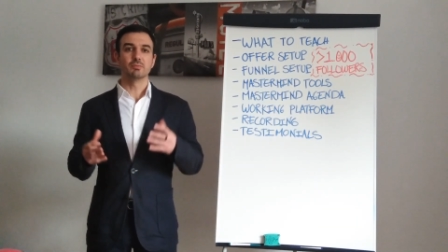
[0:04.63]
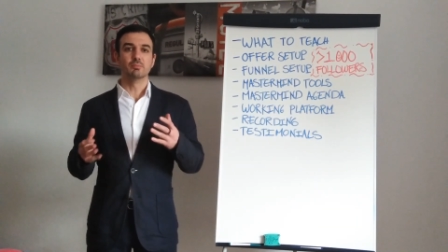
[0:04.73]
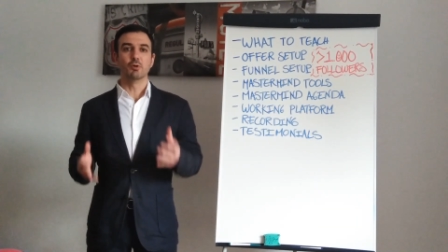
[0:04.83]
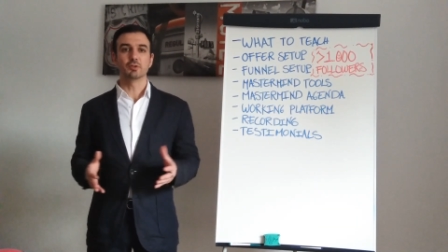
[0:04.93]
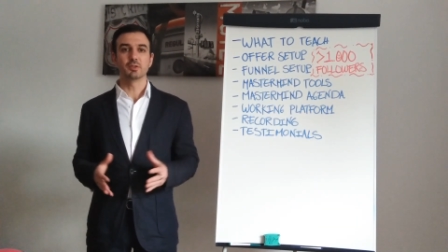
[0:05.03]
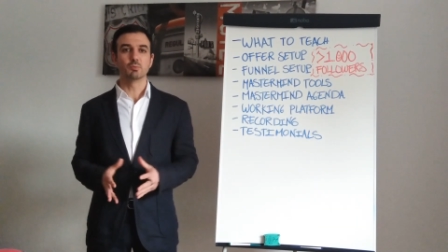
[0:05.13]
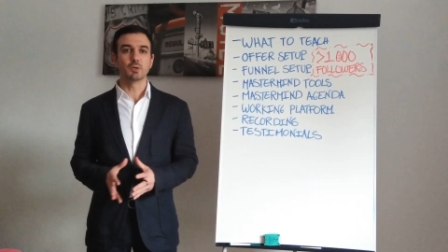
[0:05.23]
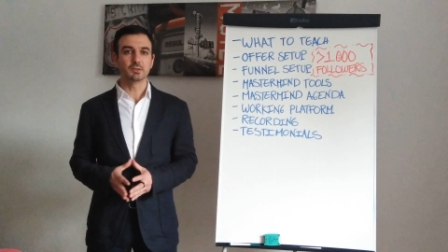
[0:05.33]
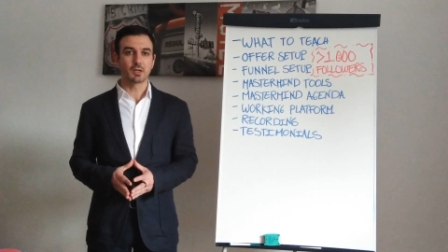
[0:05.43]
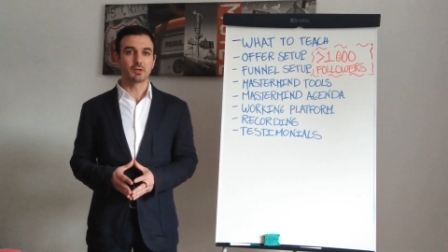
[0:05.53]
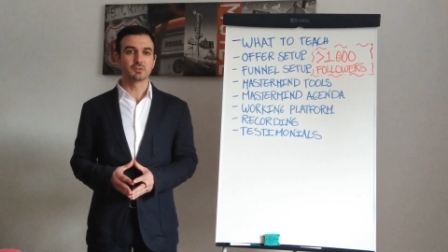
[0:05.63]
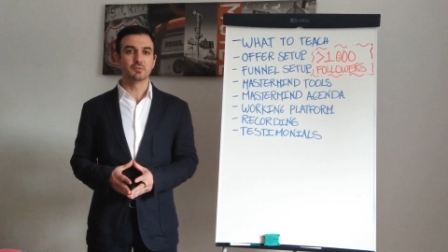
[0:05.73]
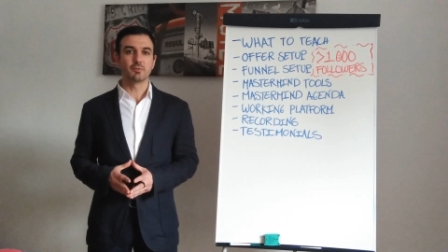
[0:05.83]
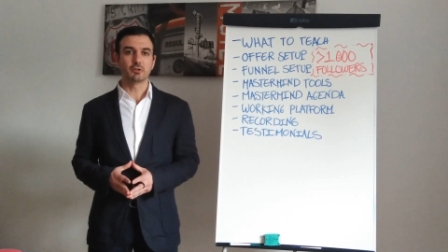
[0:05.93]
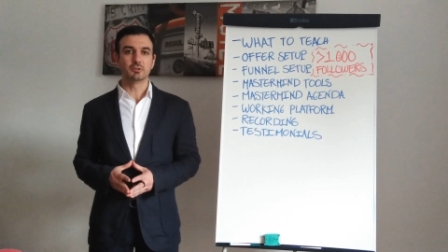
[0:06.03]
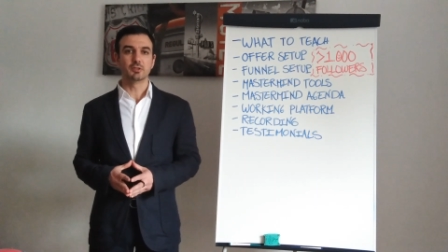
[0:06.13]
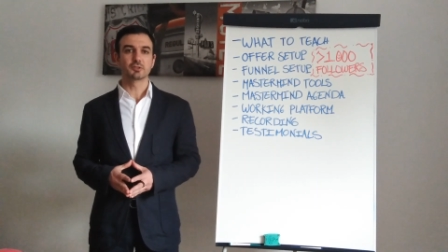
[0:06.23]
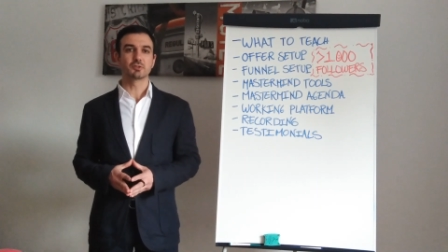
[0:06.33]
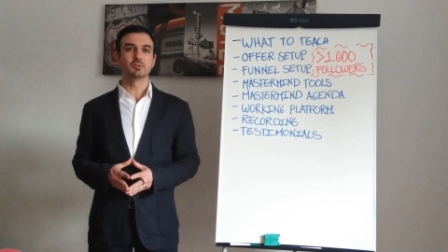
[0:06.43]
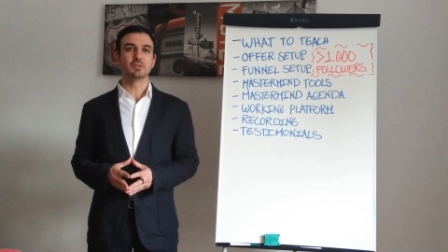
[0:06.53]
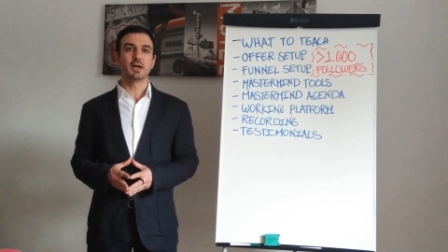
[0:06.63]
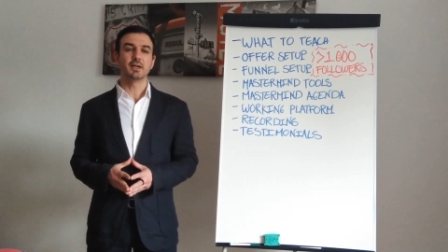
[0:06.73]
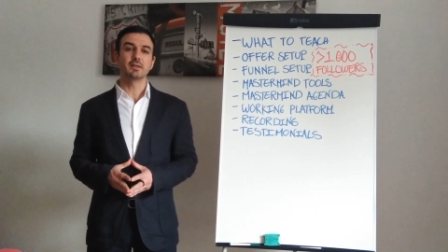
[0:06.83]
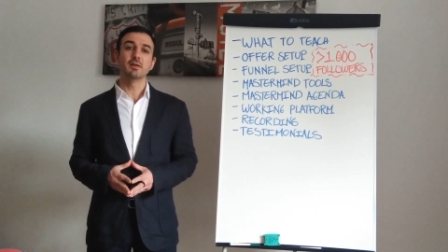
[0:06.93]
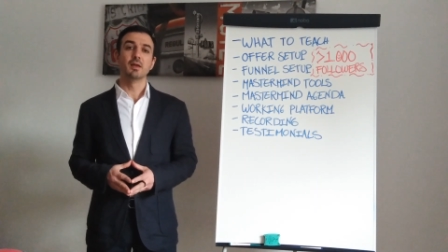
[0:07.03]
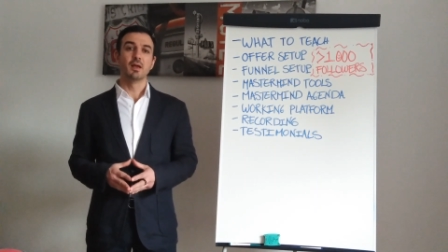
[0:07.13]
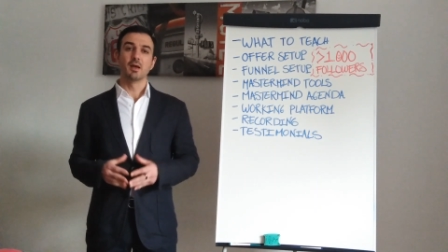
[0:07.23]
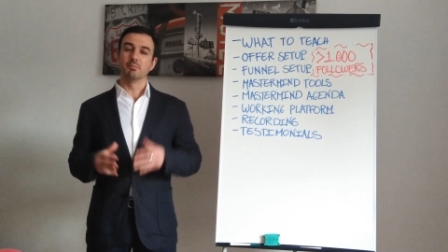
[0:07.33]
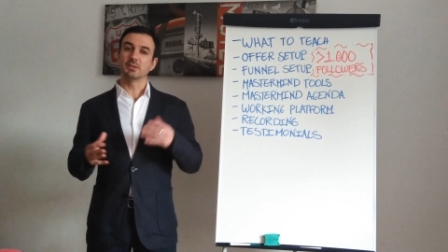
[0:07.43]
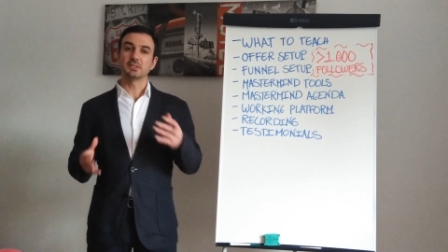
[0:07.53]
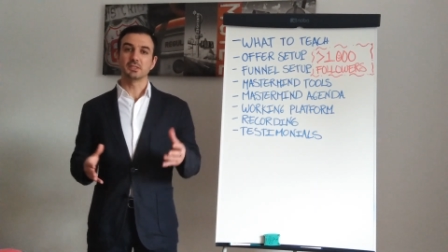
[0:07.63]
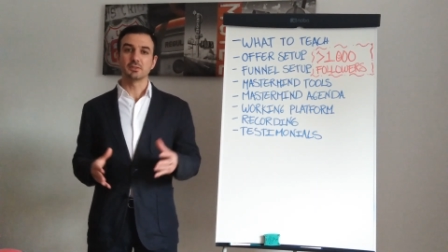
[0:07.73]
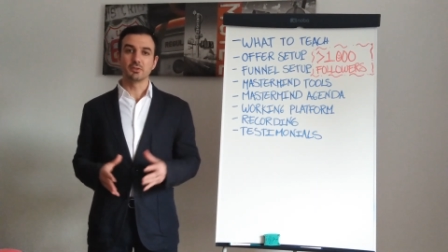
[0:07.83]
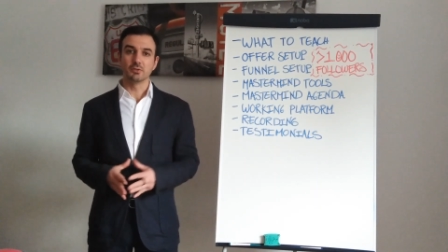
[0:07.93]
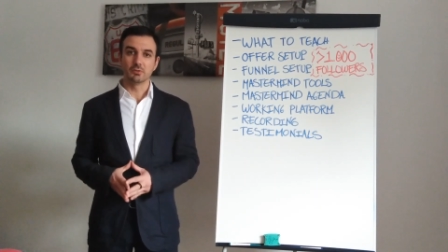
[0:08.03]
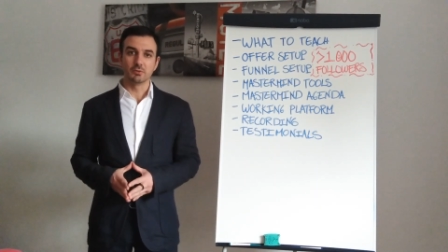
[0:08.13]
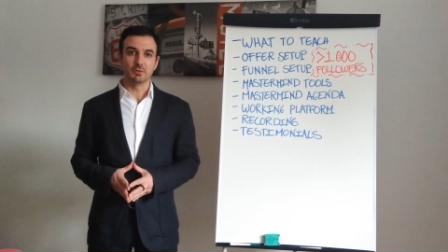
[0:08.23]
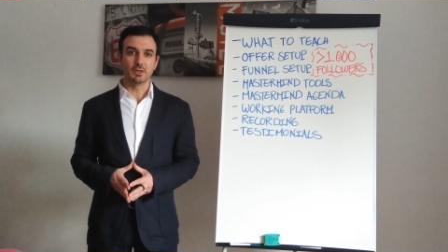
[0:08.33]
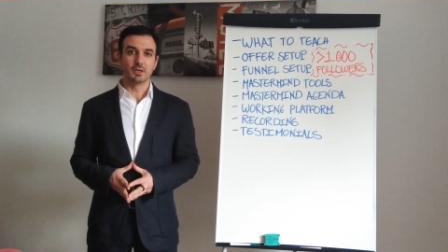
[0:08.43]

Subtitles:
more than 1,000 followers online, but still you